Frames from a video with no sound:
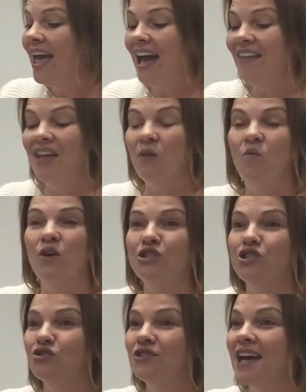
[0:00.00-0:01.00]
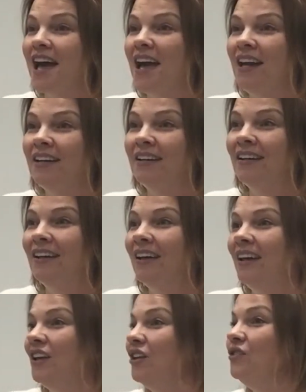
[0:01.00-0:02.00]
And then once you're done,
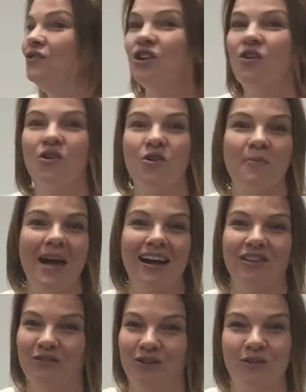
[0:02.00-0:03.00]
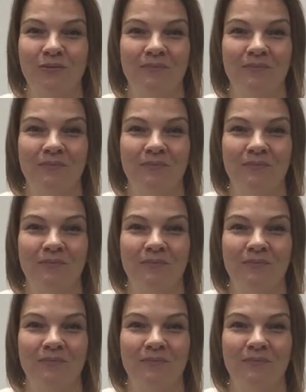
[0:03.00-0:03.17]
you don't go back through.